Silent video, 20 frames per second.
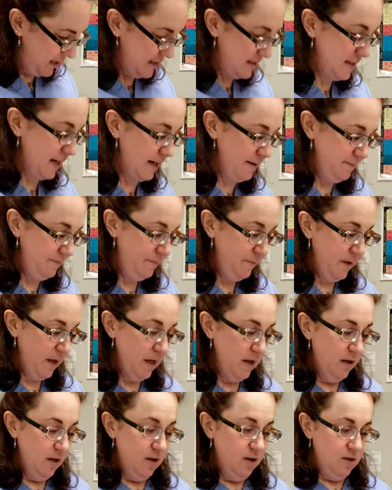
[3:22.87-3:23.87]
the inside.
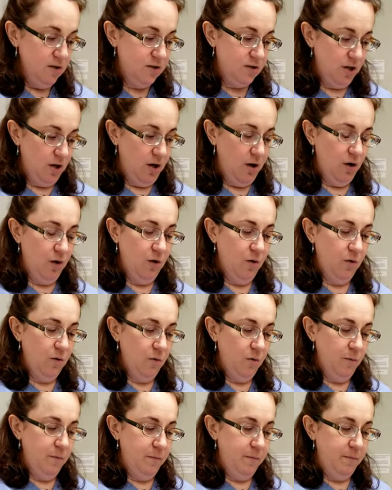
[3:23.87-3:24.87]

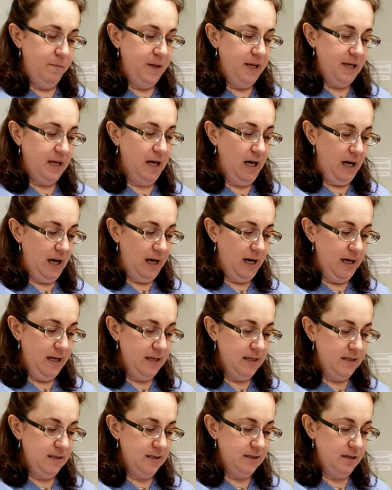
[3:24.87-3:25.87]
So
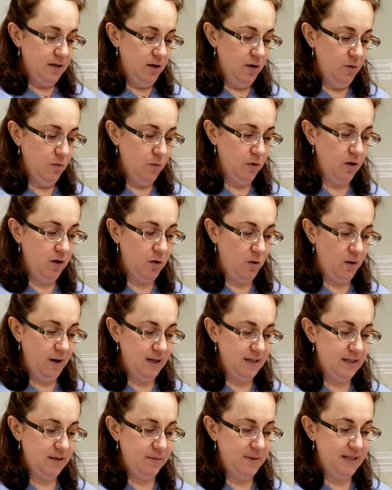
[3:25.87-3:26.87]
because we're
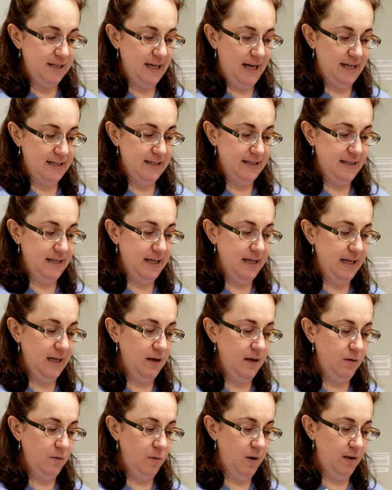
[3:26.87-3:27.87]
going to be
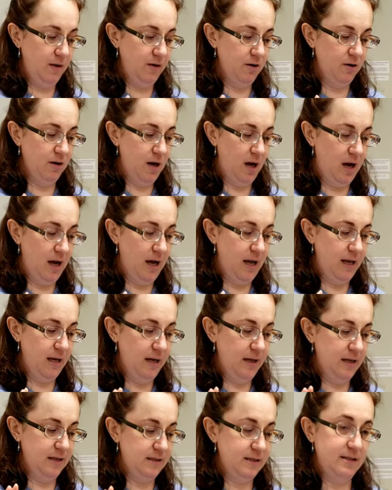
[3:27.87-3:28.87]
testing whether or not
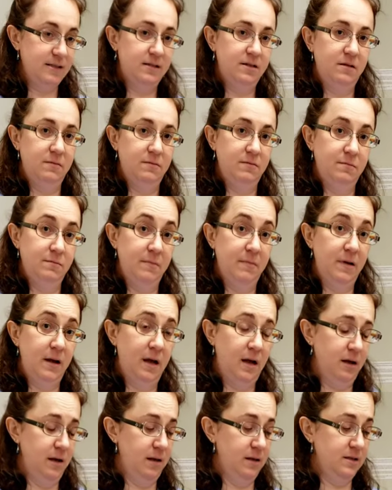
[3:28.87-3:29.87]
it's
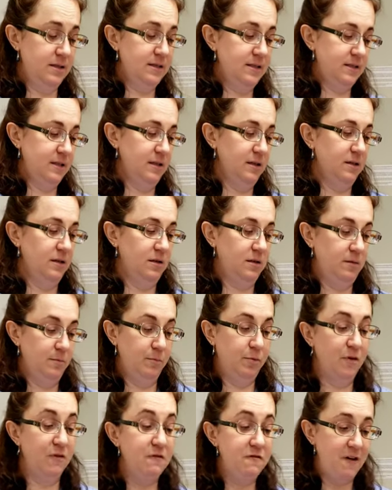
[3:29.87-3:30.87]
still
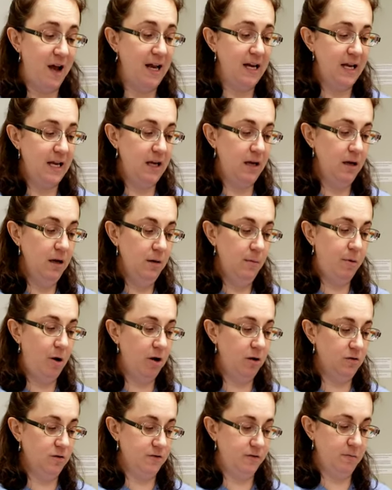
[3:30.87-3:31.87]
preventing
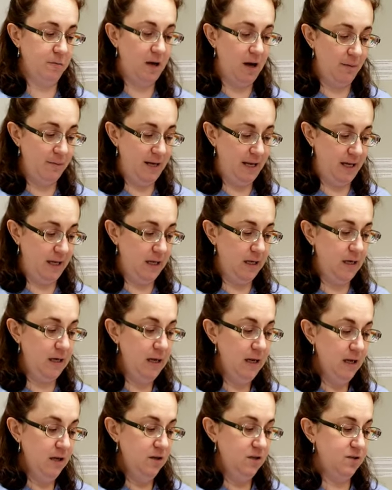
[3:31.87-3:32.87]
particles from coming
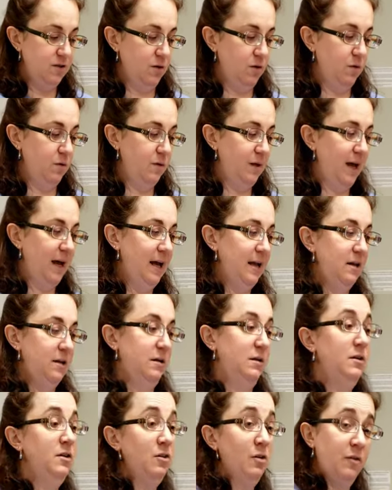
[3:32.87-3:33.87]
in so that,
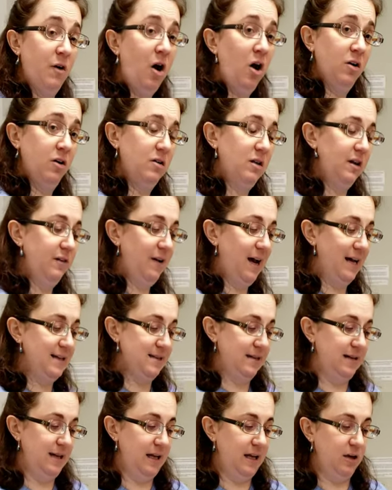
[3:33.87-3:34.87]
you know, the autoclave
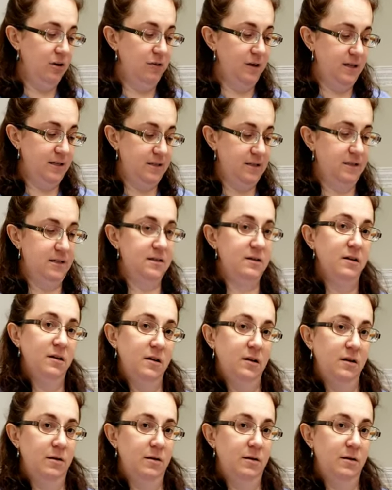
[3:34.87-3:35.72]
hasn't increased its